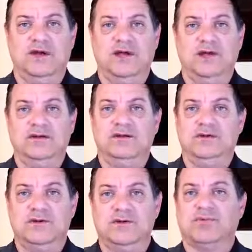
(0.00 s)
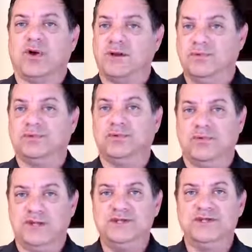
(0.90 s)
and you can probably
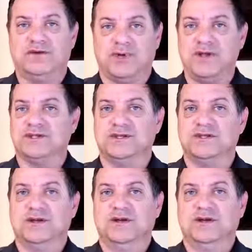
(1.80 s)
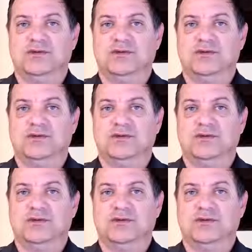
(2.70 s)
raise your prices.